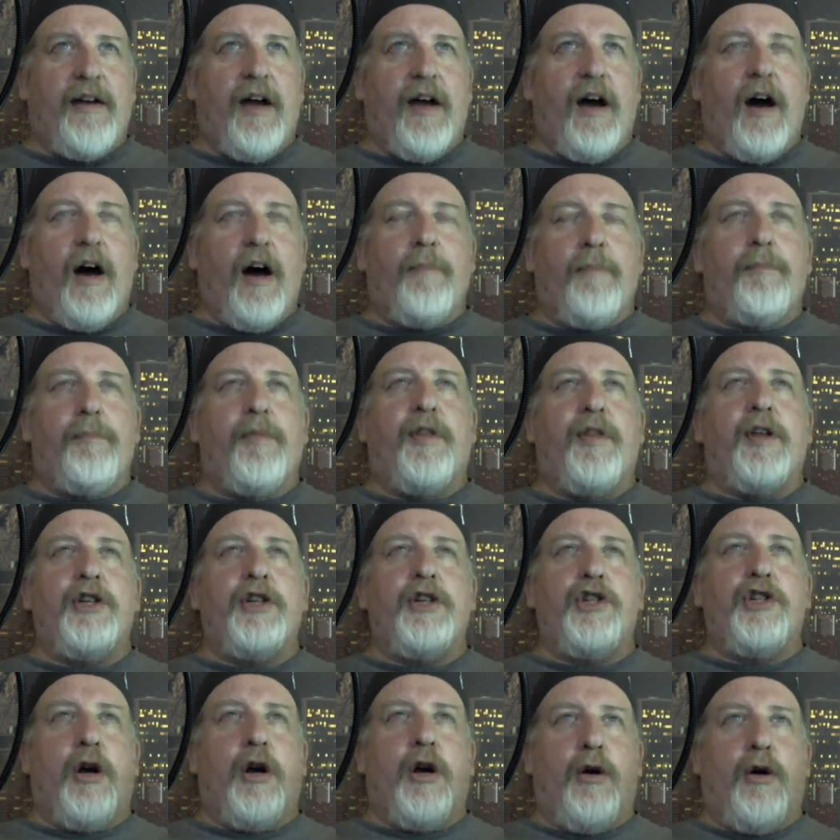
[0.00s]
up the
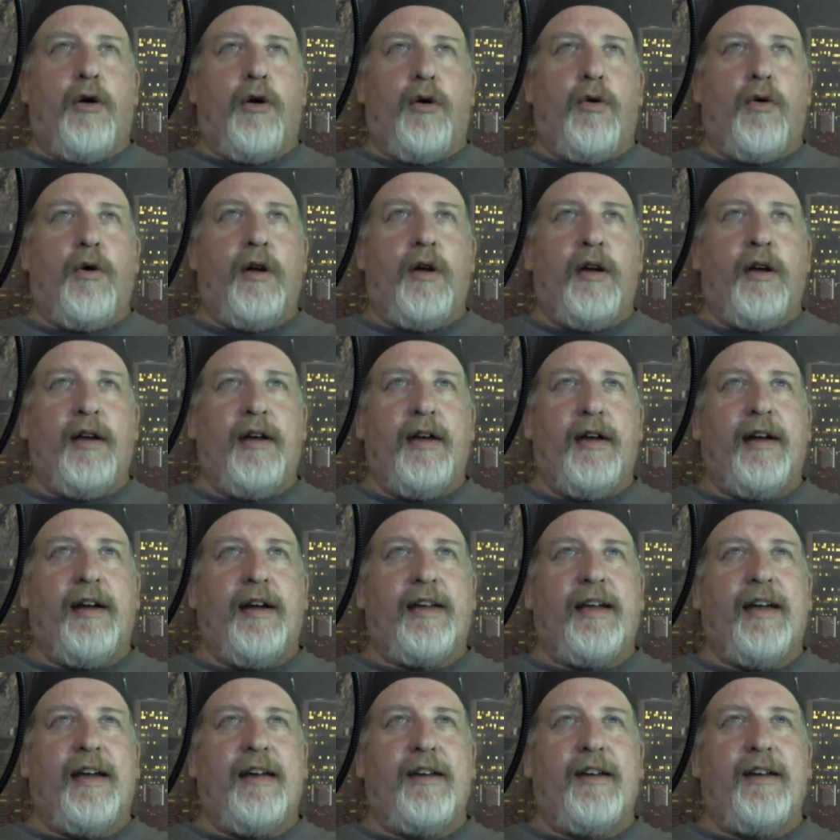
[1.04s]
Joe, and I
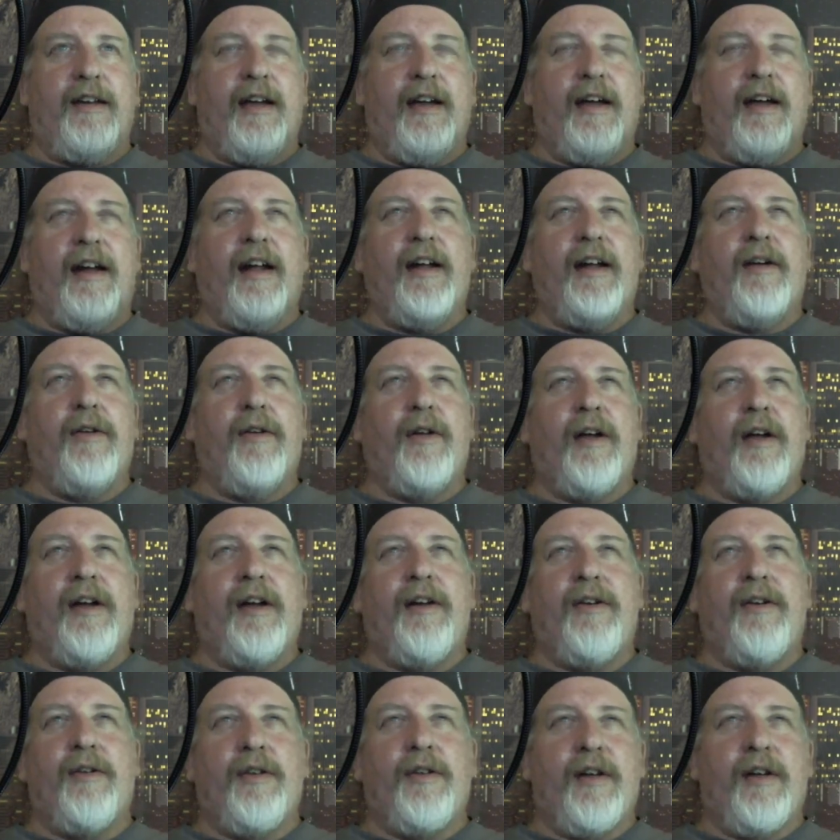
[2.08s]
can't. Yeah, and I
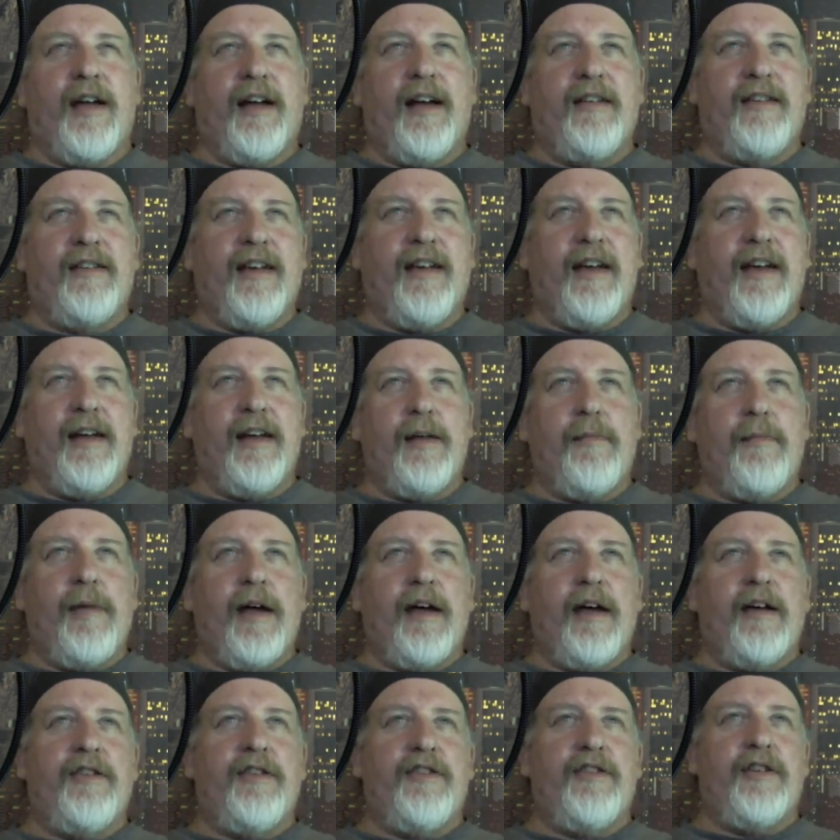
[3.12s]
know you guys can't
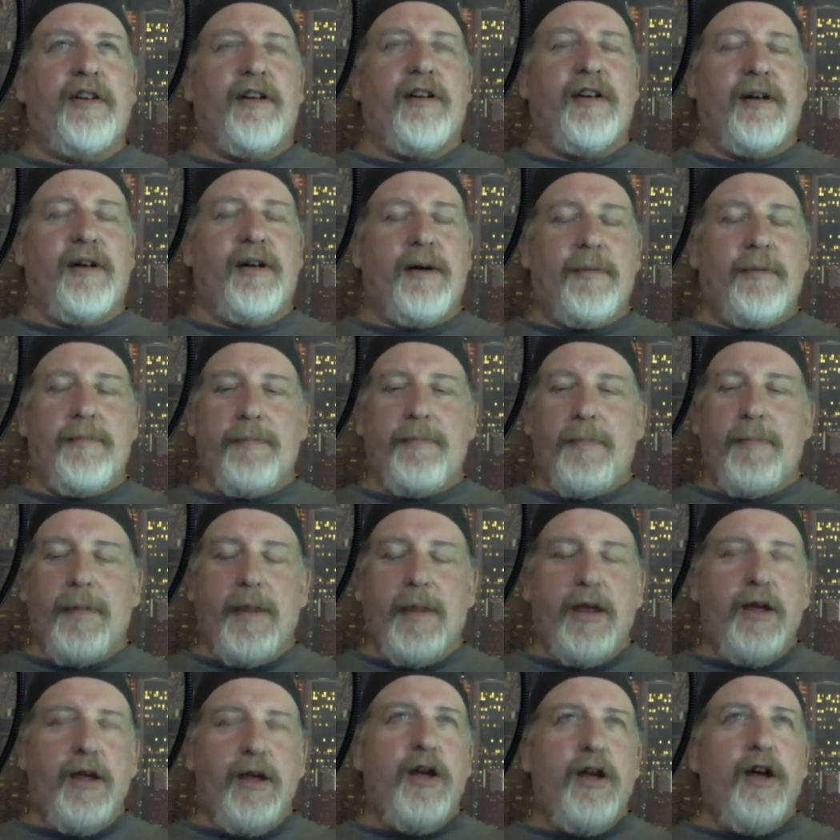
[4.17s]
imagine.
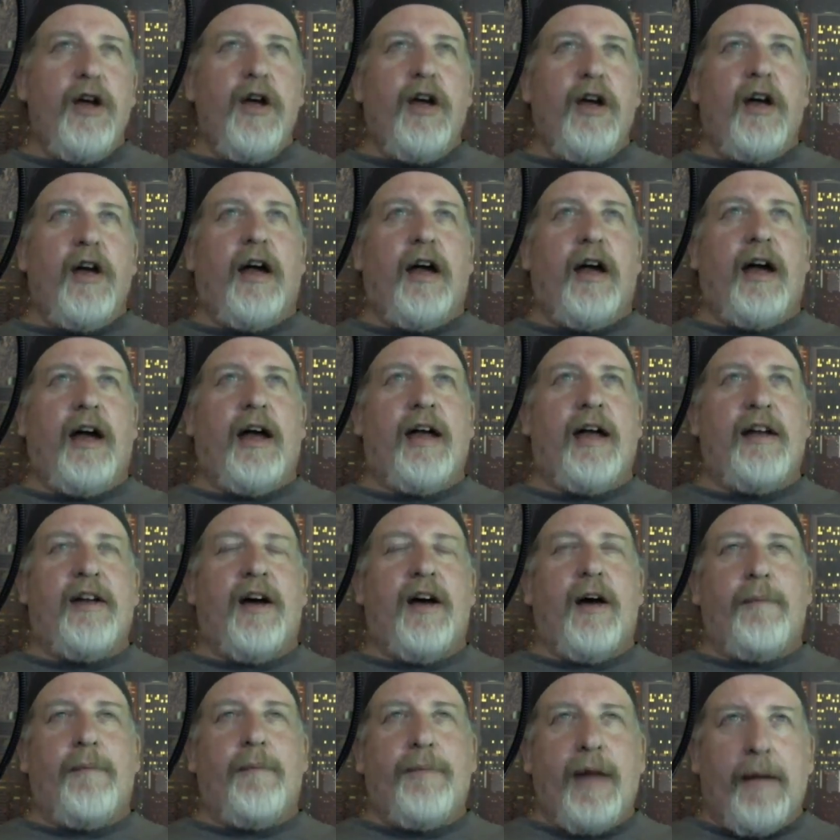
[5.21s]
I had to
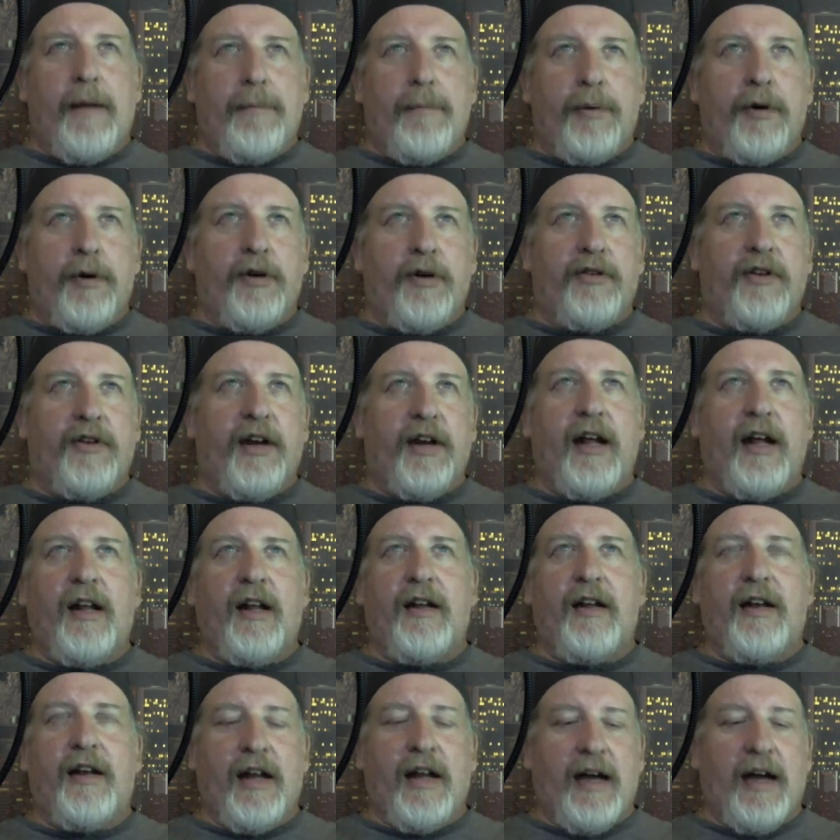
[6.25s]
up that
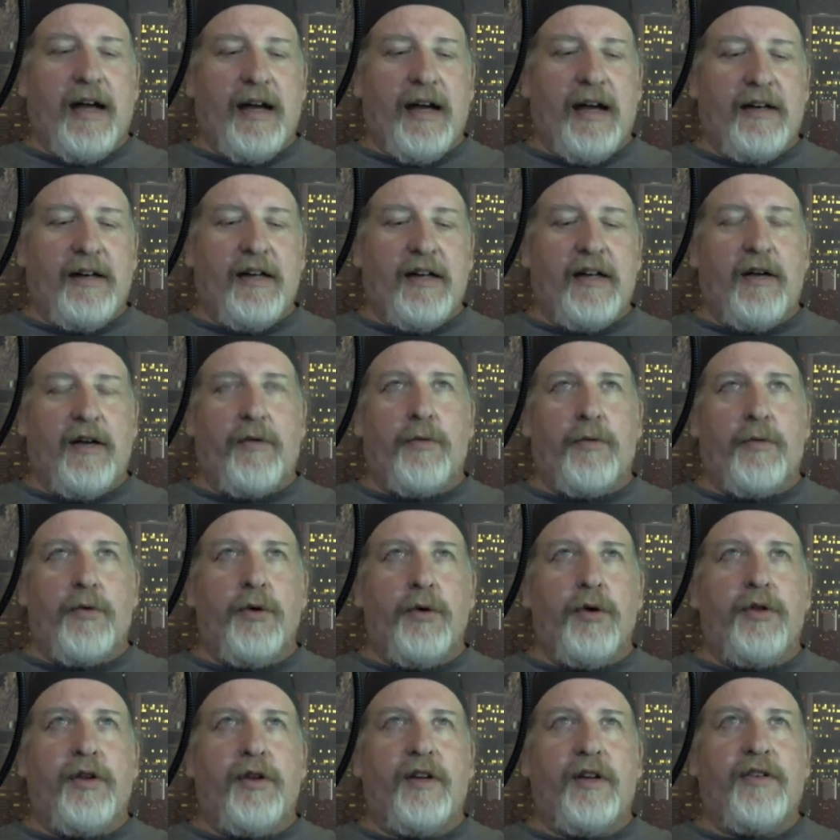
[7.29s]
personality. I had to get
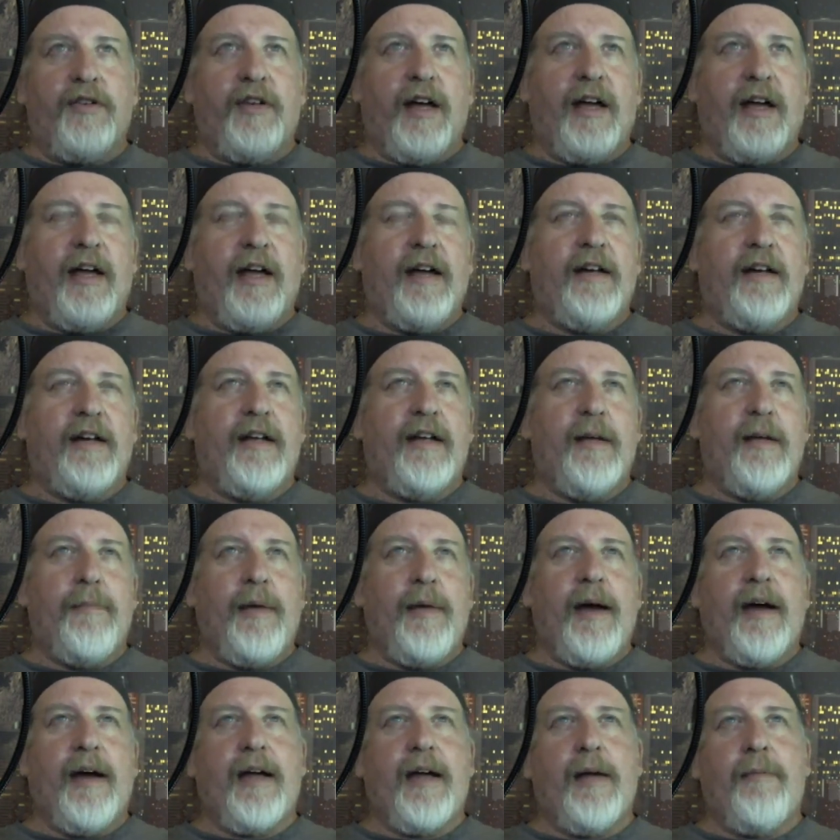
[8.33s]
ruthless. I had to get
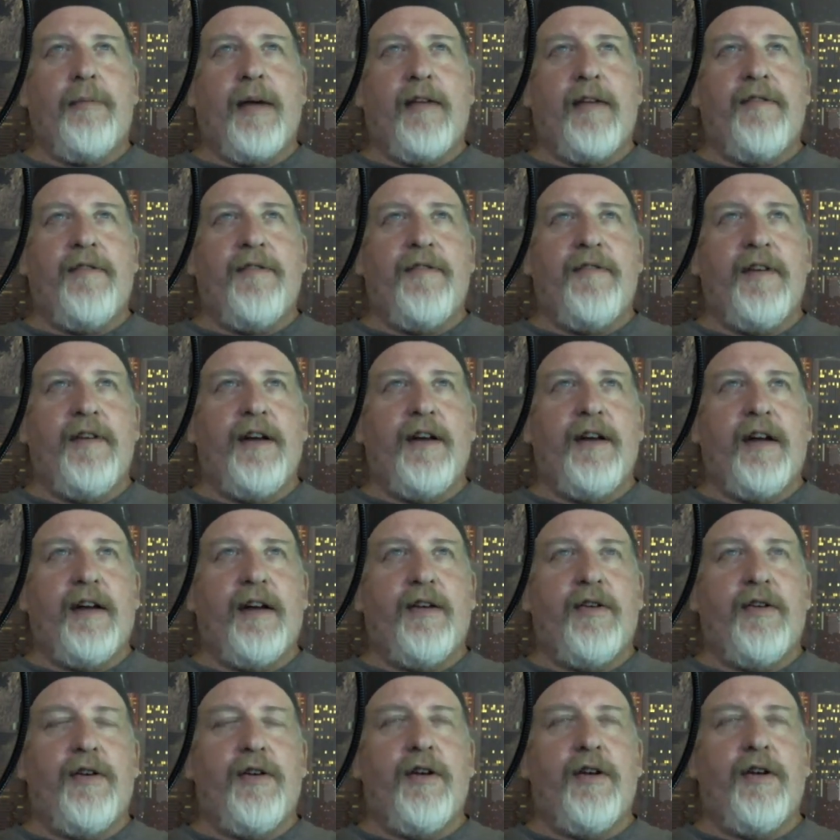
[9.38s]
back on my feet. I
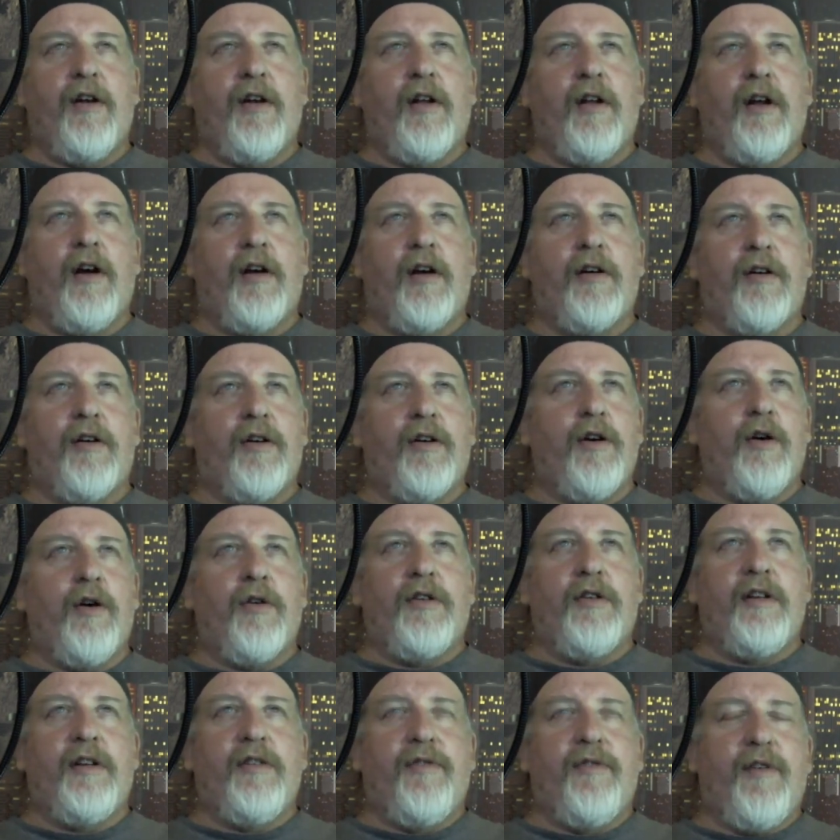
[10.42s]
could no longer go
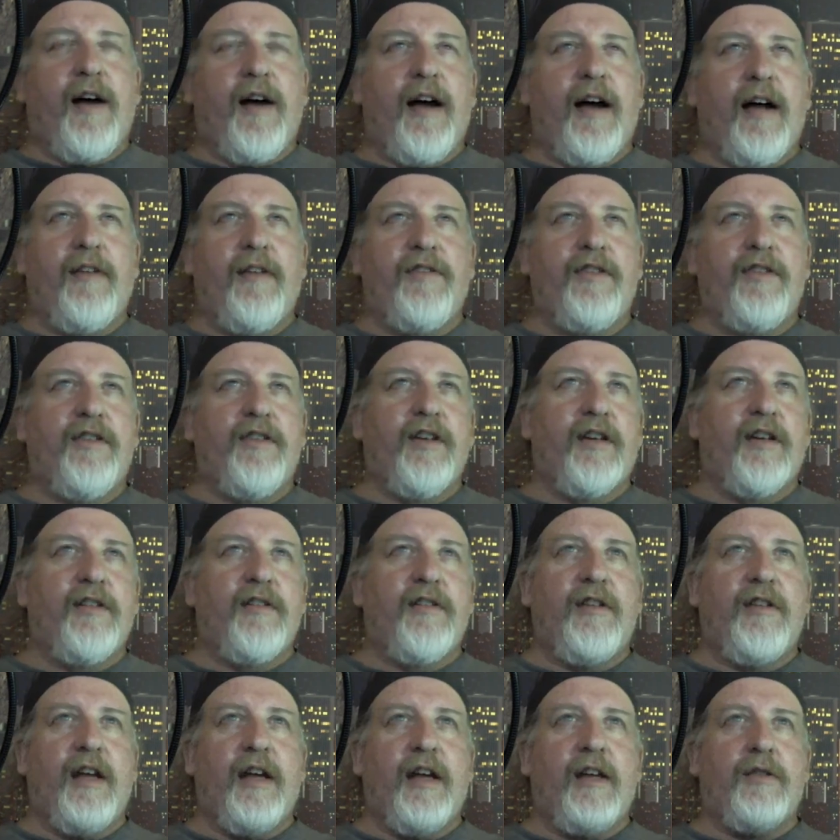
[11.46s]
5, 6
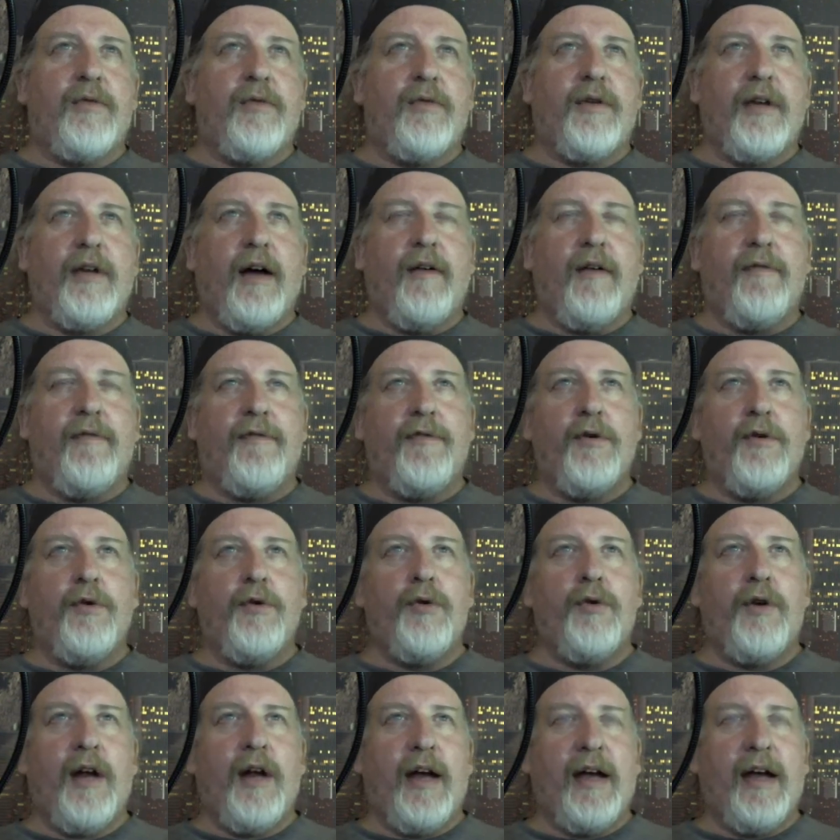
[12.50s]
days without
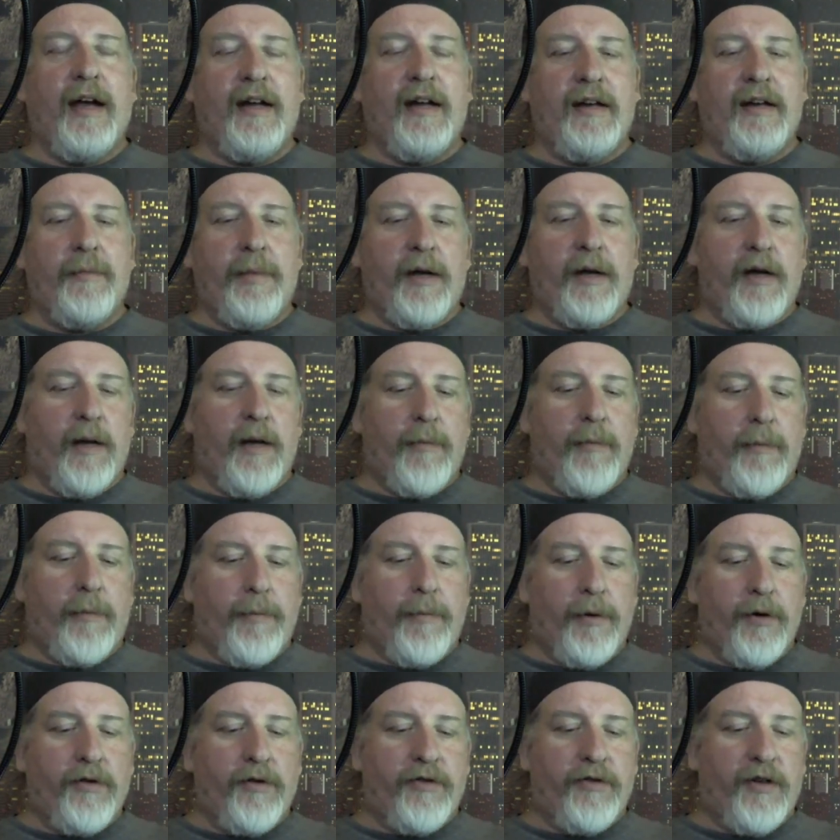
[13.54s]
food. I had to become a
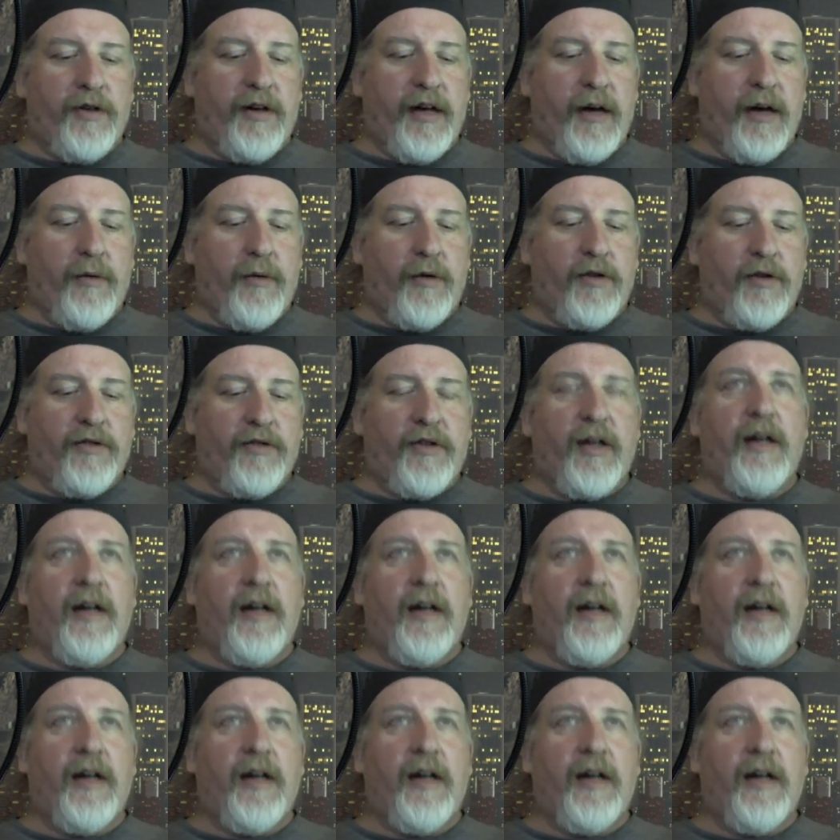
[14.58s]
person that was